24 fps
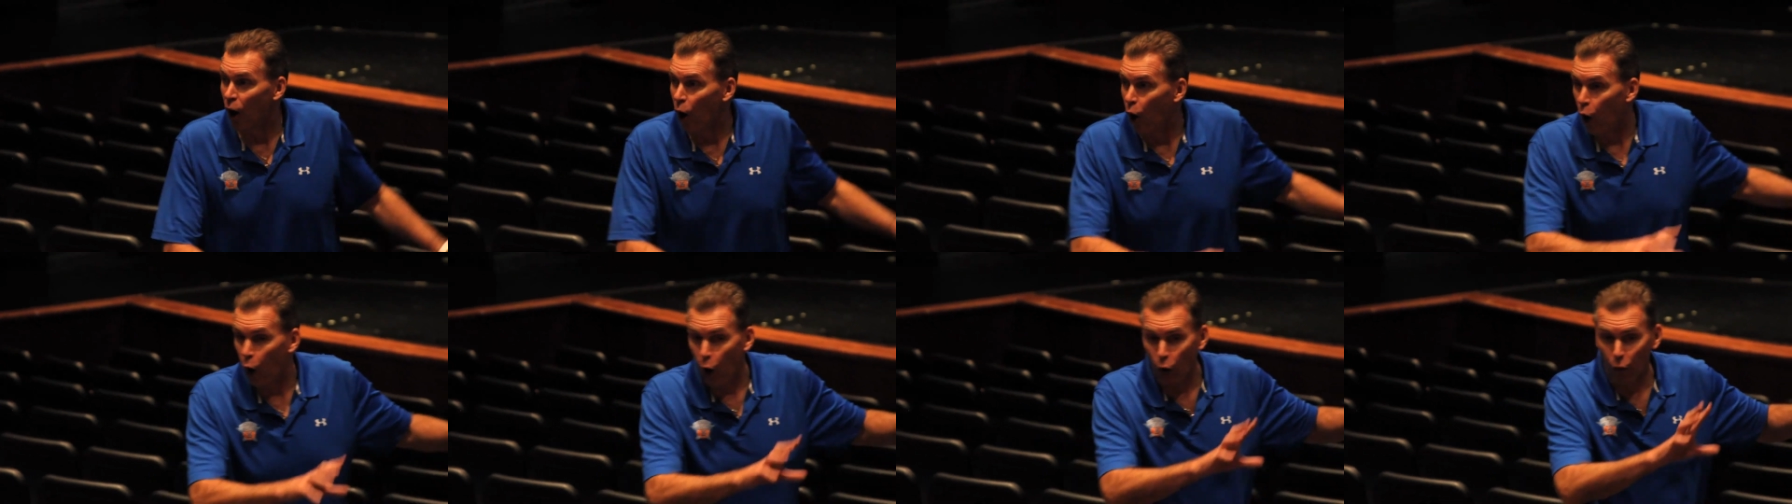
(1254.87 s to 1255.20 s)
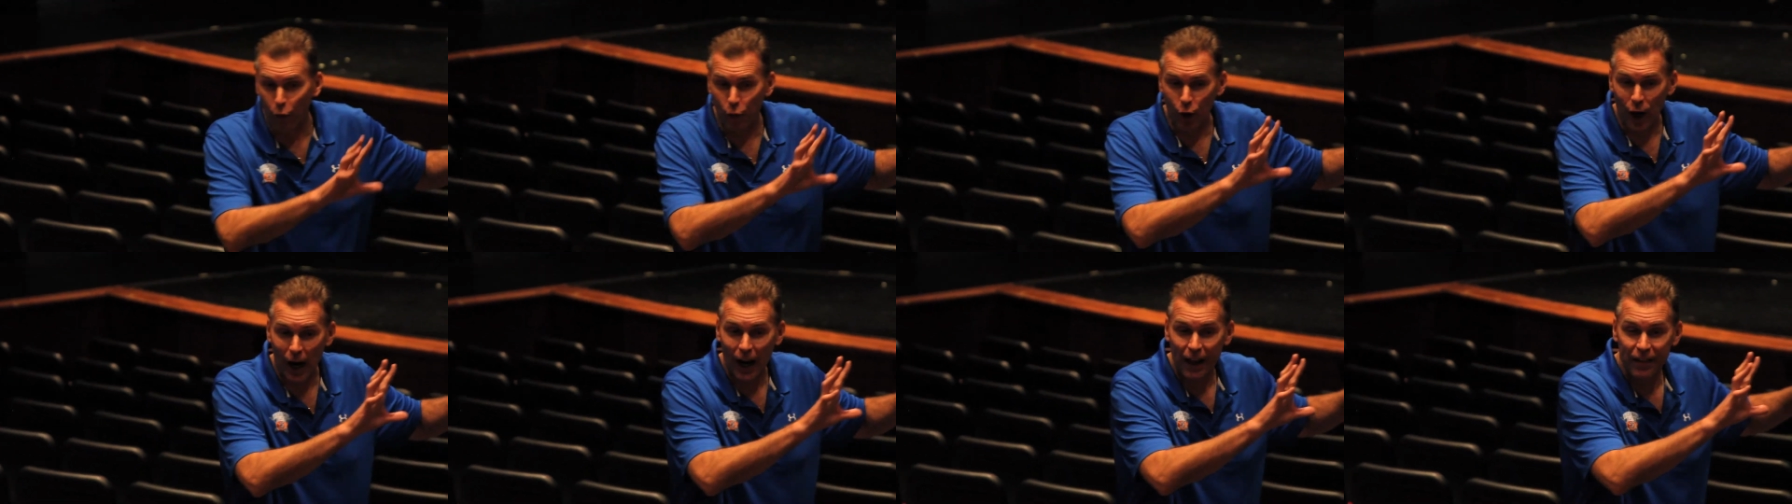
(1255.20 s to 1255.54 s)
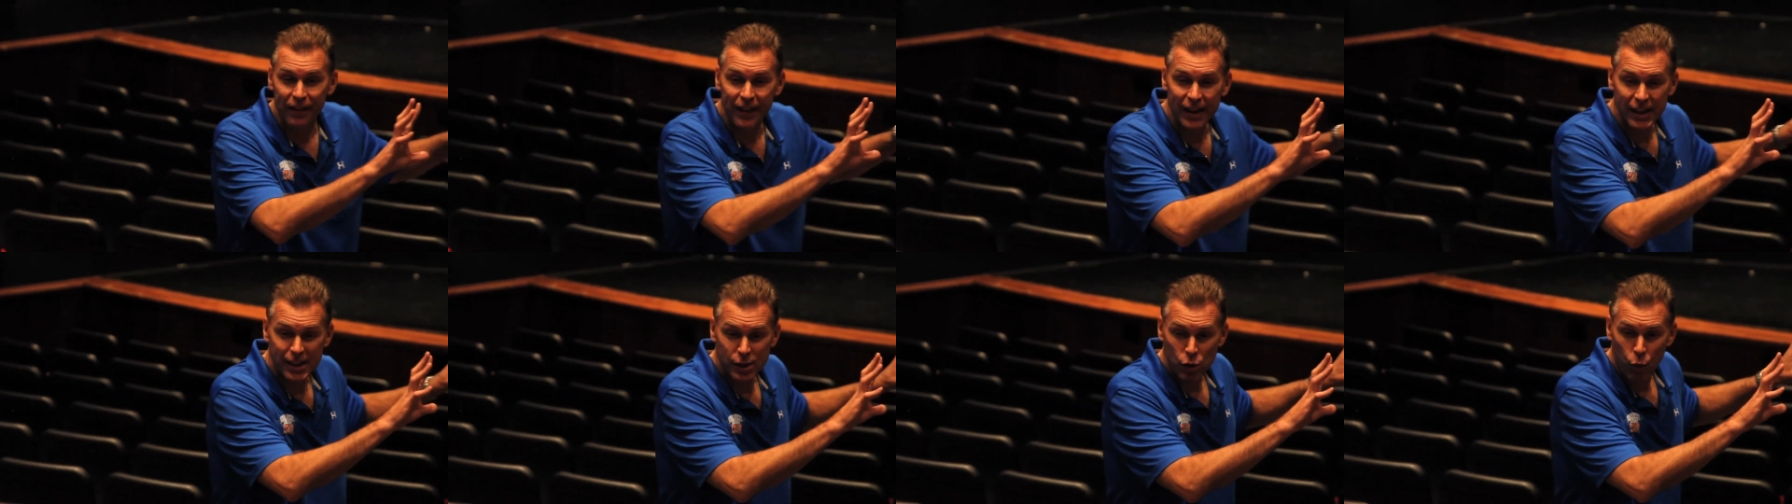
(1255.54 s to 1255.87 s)
Over on
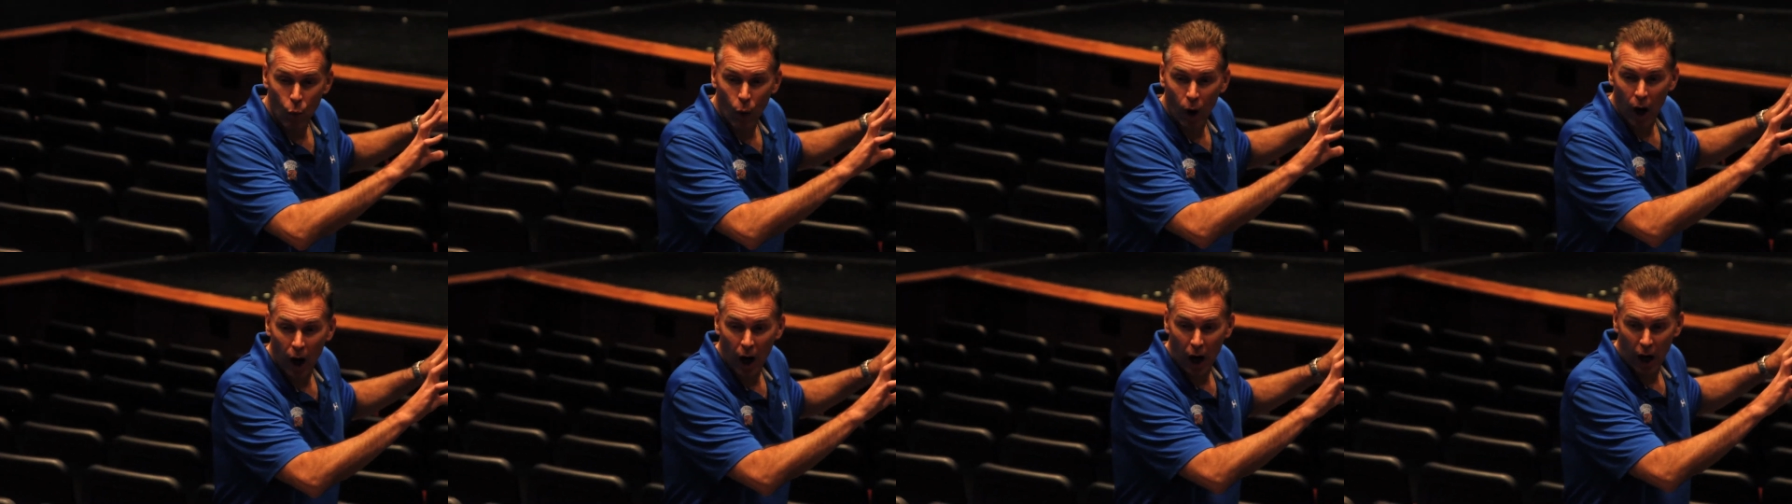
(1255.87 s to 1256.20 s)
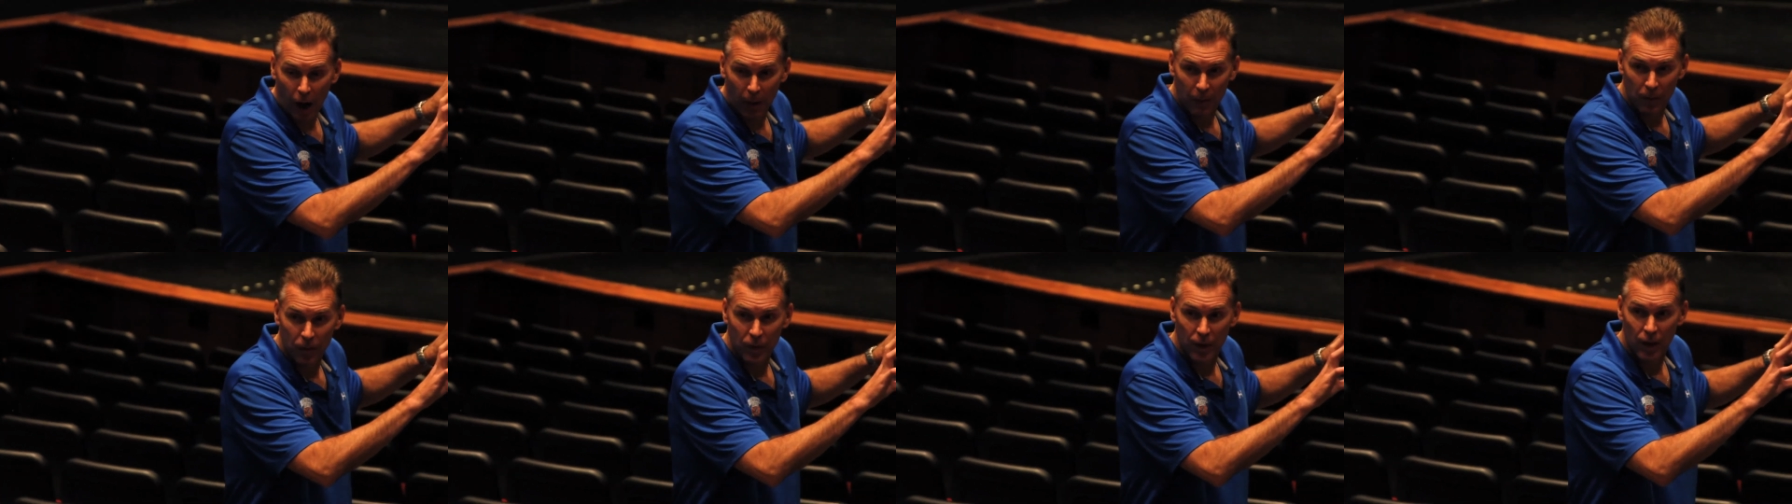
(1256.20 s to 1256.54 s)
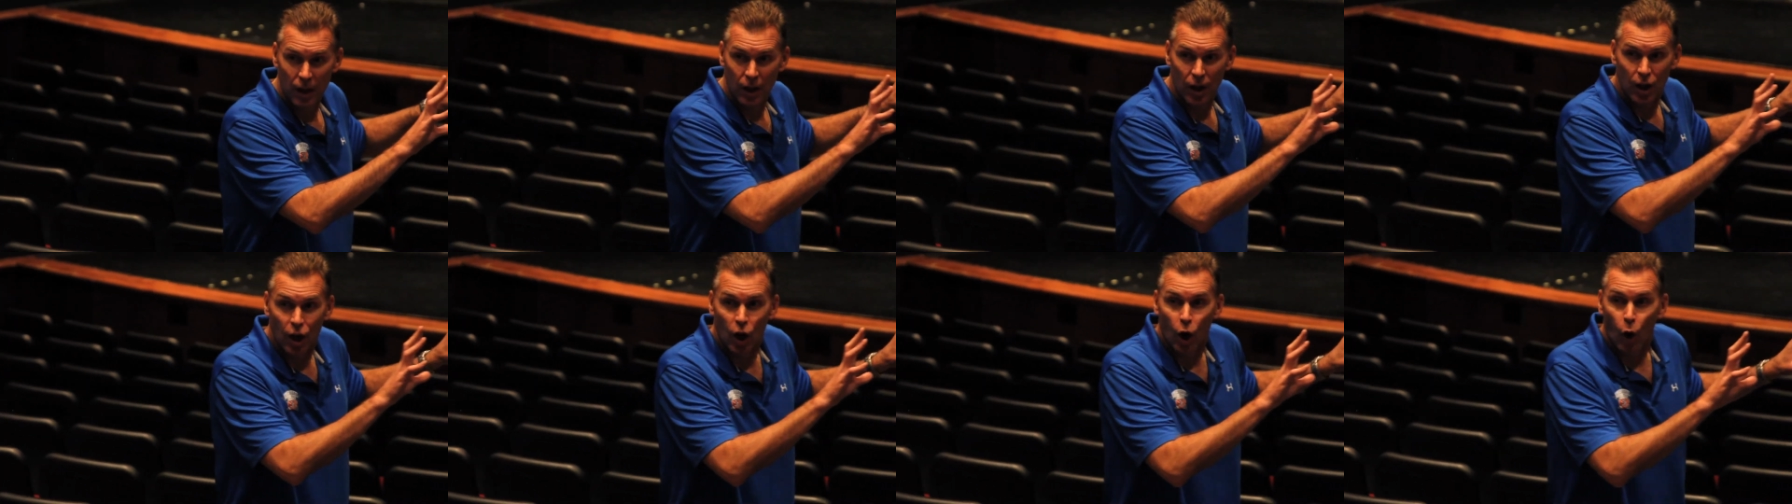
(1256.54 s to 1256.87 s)
this
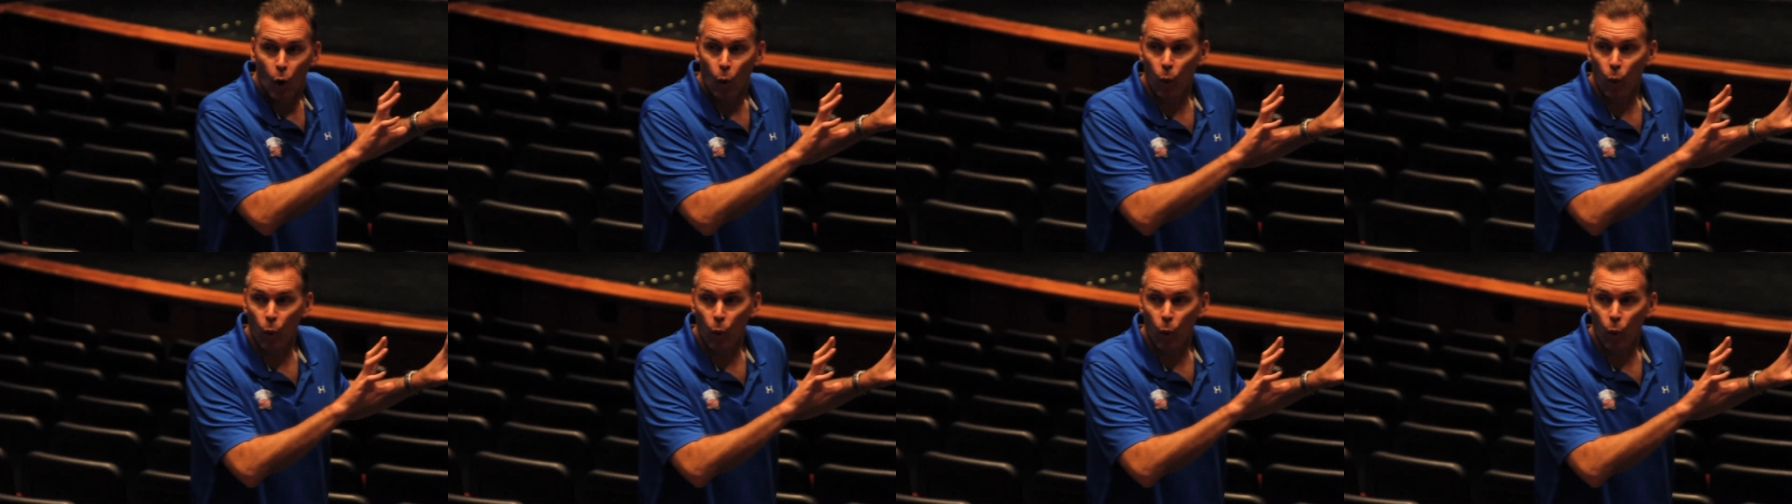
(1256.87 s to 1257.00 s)
wall